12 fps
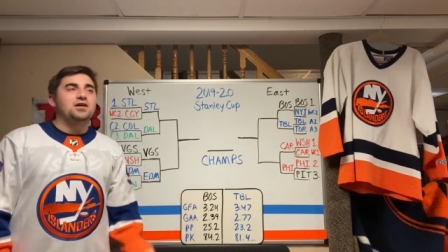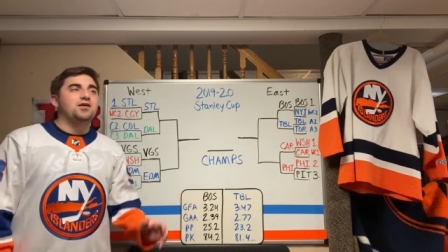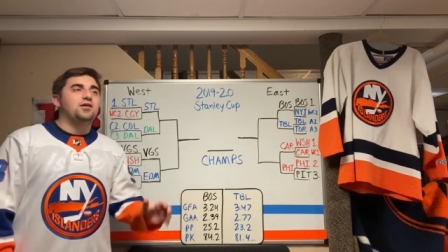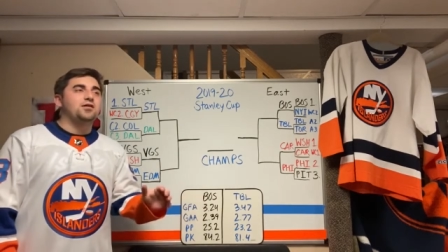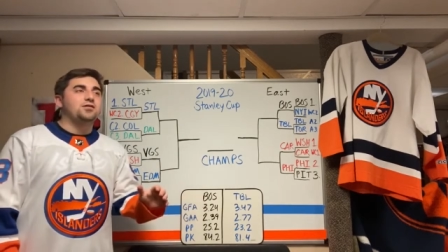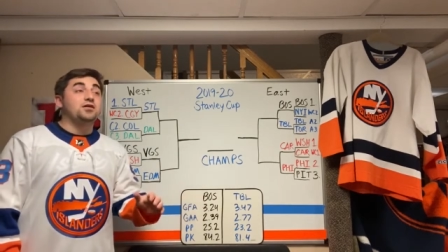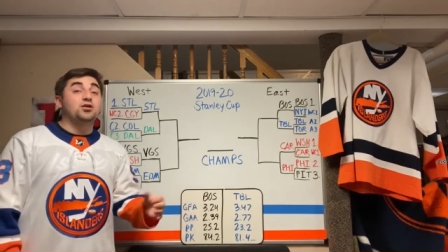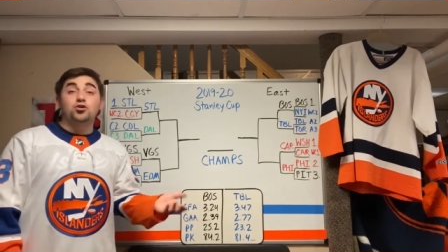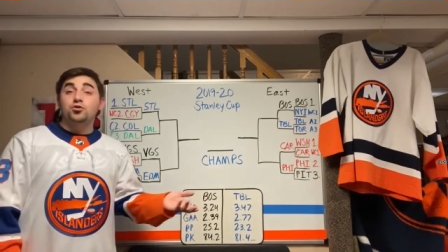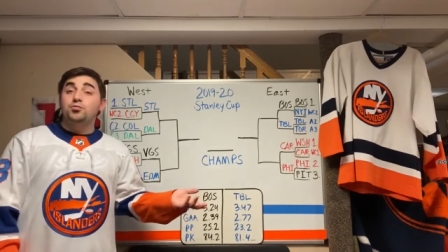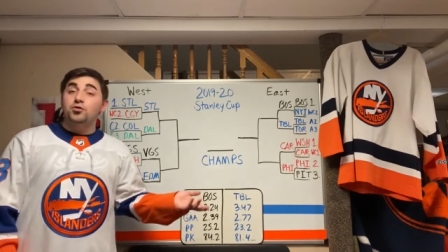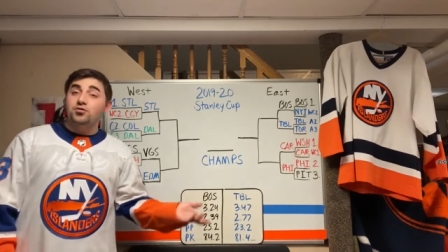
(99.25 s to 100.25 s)
Uh, he
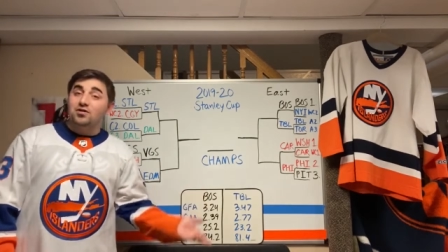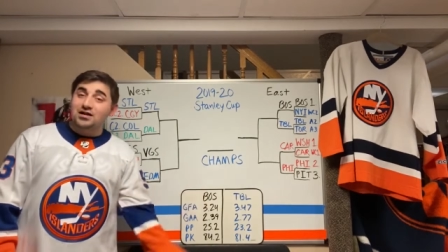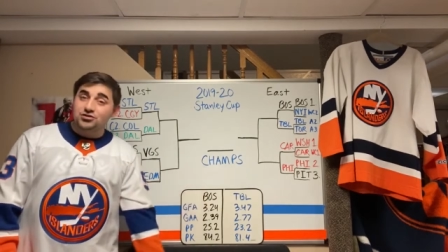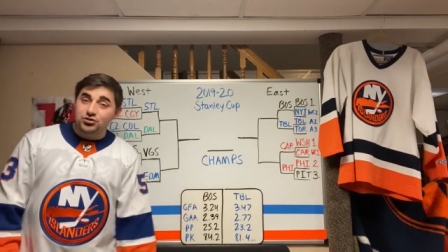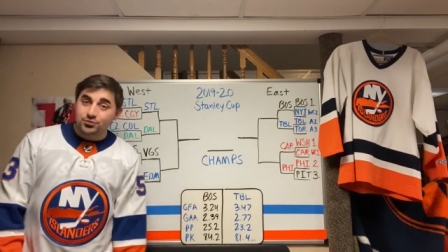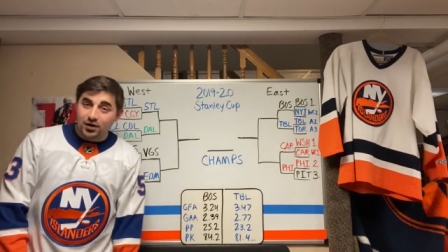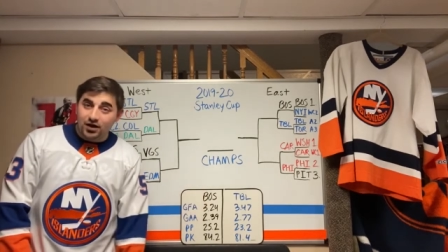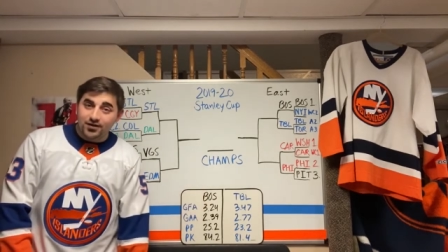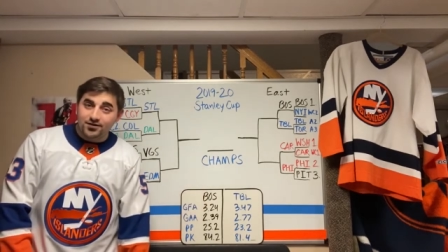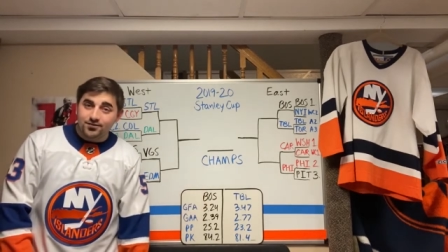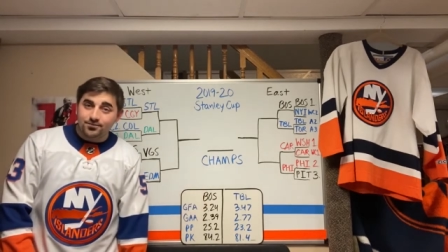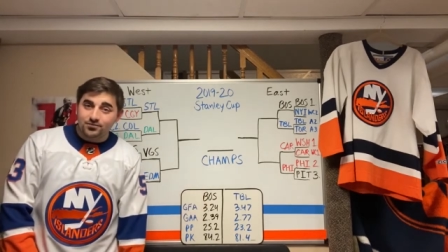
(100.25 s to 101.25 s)
could put last year
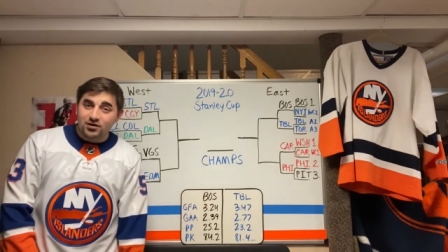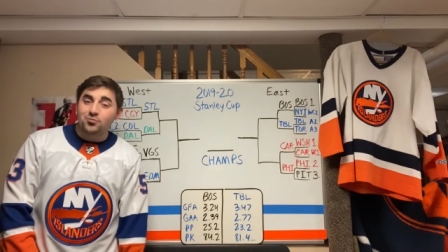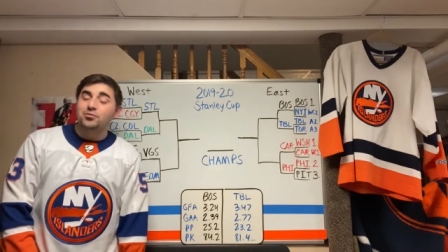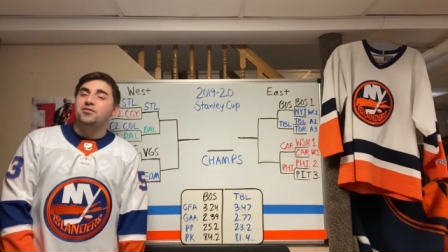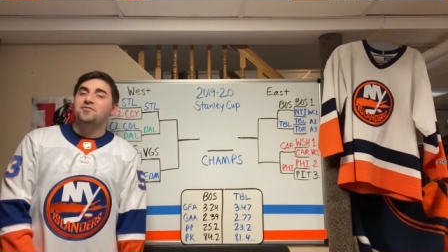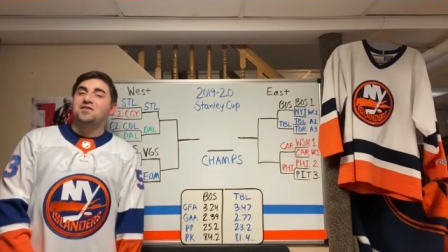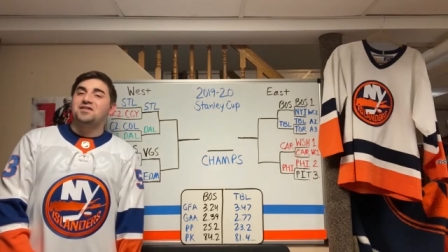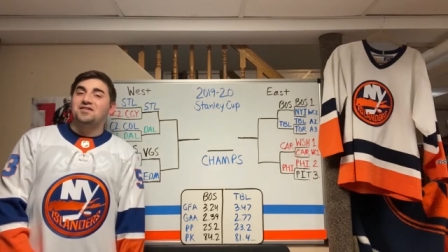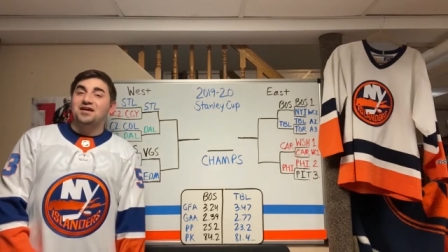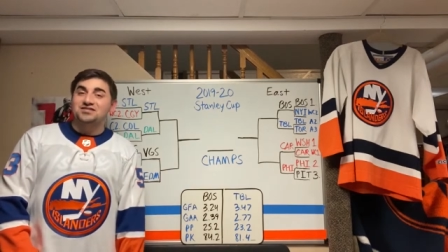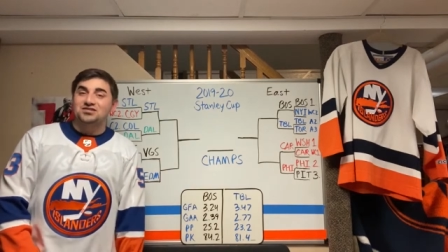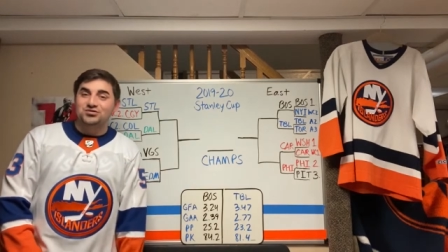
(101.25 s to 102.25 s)
behind him. That would be a
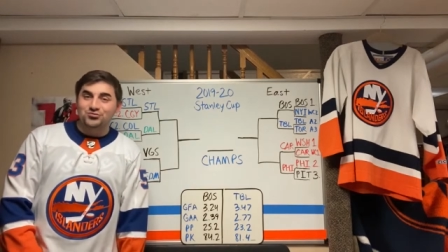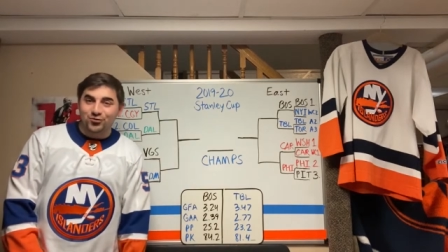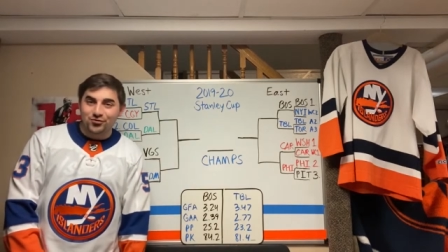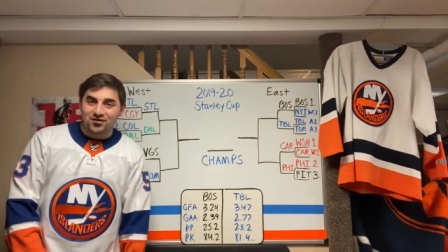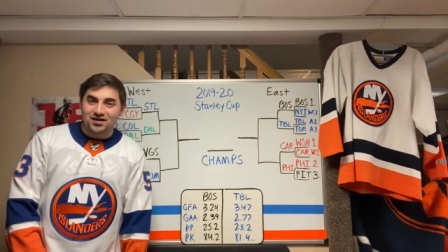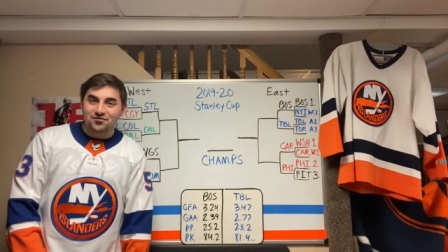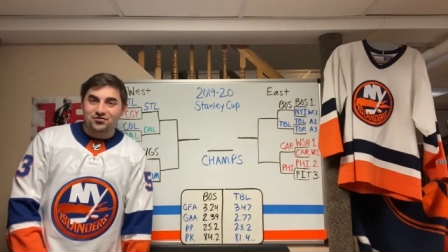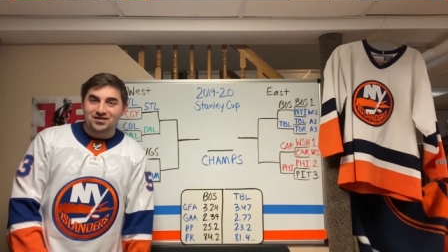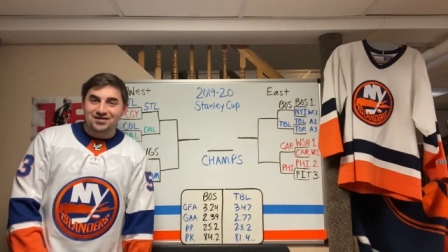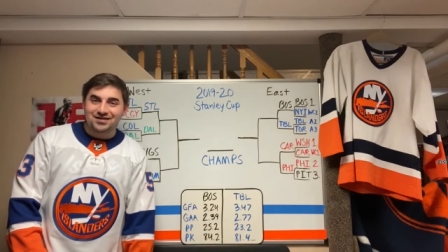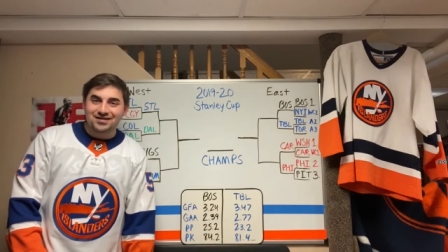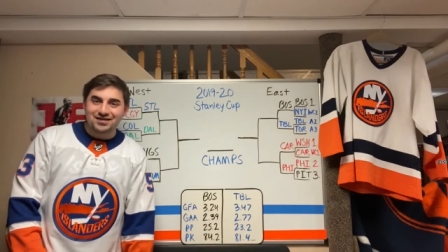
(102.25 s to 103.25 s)
fantastic storyline if he
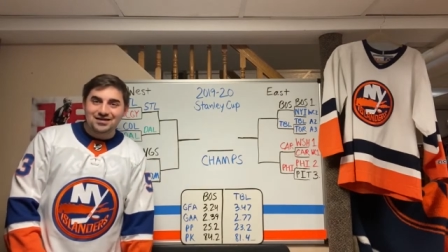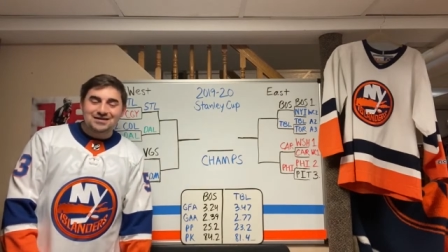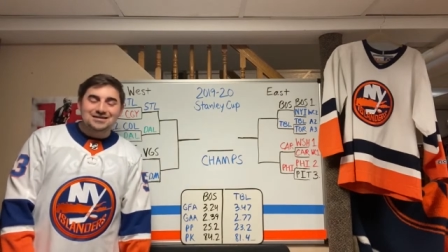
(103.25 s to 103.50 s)
did.